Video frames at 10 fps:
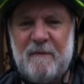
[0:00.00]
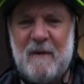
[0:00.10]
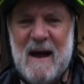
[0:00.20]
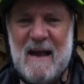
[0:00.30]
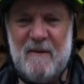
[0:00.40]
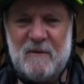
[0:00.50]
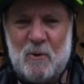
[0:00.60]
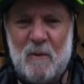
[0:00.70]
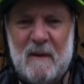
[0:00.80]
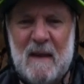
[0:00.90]
5,
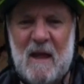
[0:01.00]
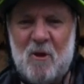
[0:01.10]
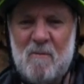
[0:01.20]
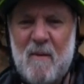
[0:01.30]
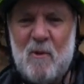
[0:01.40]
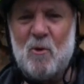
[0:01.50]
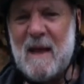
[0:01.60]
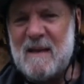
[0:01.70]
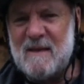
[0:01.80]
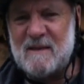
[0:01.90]
so I thought it might be a good
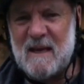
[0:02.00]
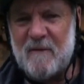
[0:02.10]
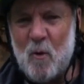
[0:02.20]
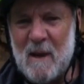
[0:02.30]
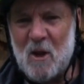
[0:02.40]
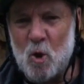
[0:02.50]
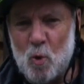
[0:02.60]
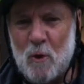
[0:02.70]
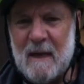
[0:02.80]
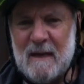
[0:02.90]
idea to have a wee
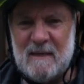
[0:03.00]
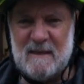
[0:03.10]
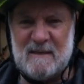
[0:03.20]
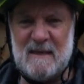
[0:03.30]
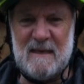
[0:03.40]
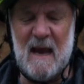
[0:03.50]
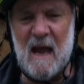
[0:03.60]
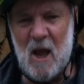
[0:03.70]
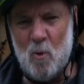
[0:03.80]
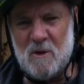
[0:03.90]
look to see
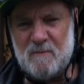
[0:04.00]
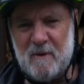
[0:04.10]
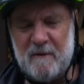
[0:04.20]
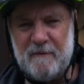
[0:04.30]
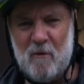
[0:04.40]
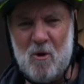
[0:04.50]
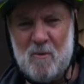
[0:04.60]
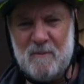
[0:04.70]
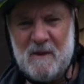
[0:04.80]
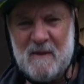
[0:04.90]
how it's
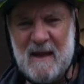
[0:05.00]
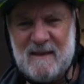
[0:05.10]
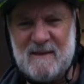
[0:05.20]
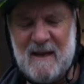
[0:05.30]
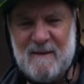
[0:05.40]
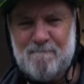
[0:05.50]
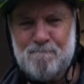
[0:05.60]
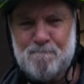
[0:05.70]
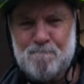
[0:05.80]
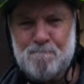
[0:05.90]
performed in that time.
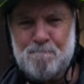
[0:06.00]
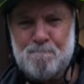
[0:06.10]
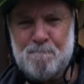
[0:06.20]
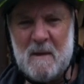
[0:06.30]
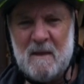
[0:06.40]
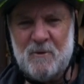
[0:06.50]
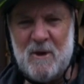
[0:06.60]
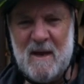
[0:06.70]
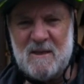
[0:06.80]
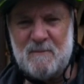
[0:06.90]

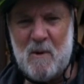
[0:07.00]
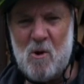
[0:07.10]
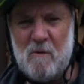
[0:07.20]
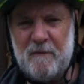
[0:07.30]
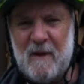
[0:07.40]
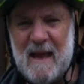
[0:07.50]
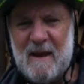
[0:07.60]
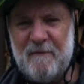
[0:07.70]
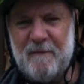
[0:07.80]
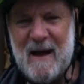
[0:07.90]
Trek's
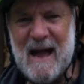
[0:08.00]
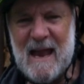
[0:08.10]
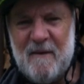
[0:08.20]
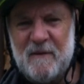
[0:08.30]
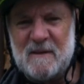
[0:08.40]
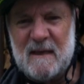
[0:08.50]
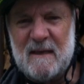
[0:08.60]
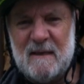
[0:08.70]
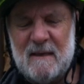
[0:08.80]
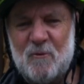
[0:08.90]
Powerfly 5 has a
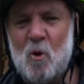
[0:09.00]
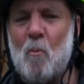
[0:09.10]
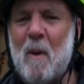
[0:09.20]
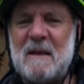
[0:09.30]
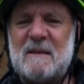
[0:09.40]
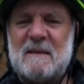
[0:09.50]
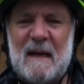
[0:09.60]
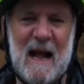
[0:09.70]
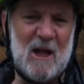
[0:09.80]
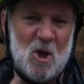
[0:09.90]
robust
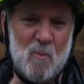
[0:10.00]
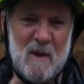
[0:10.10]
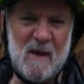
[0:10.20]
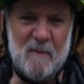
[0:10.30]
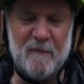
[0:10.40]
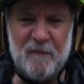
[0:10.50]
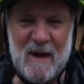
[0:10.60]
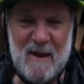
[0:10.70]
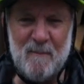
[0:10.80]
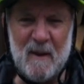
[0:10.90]
aluminium
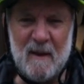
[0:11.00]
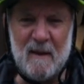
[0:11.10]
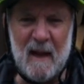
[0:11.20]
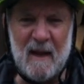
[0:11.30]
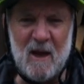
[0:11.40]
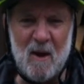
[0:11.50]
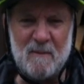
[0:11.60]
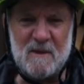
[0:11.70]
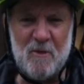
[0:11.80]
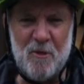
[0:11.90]
frame and
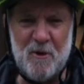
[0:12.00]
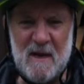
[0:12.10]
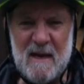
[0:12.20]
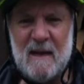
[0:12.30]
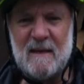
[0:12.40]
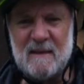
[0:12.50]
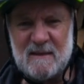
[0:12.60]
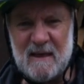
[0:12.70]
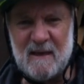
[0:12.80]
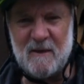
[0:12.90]
comes in three
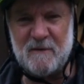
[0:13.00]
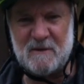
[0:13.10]
distinctive